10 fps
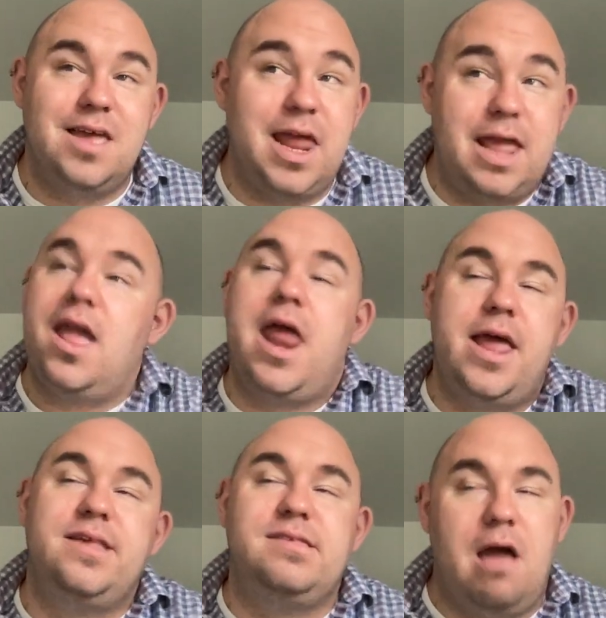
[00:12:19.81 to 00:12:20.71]
And I and
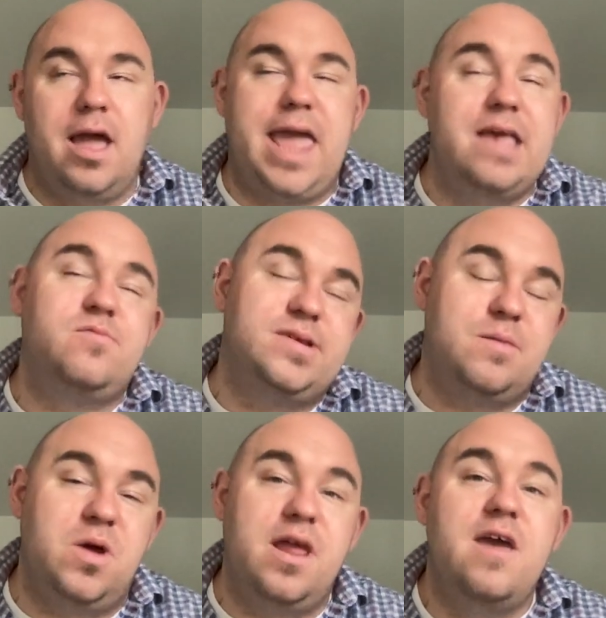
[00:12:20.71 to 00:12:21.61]
I saw a case where
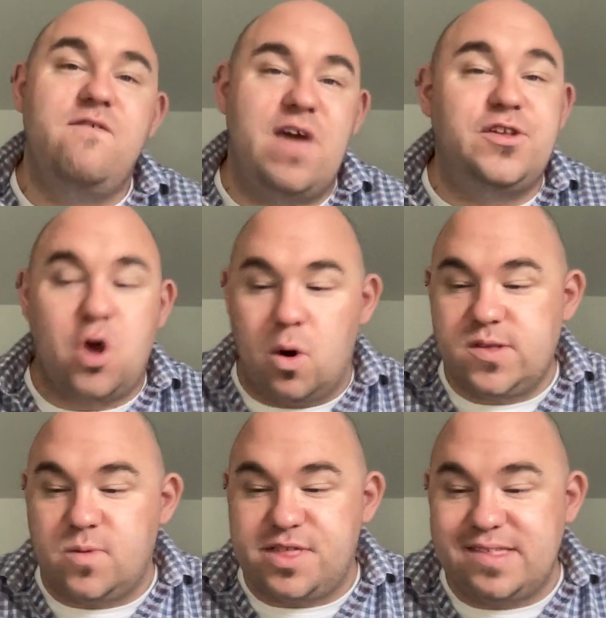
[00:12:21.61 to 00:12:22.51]
someone failed a
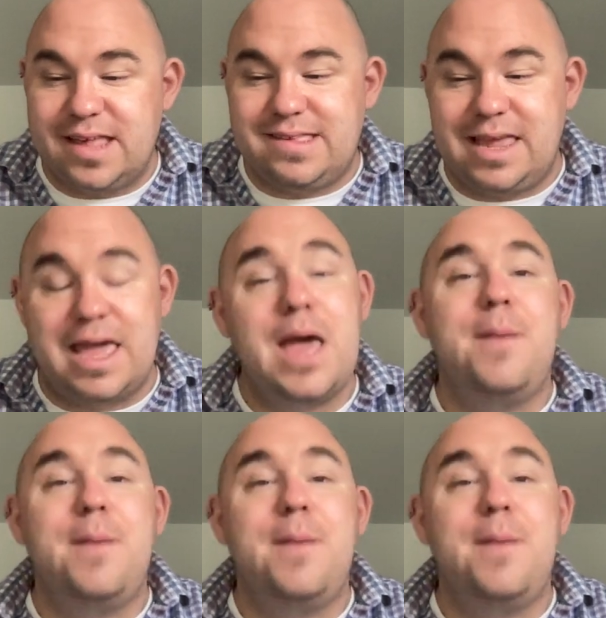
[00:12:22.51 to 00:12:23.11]
course with a 60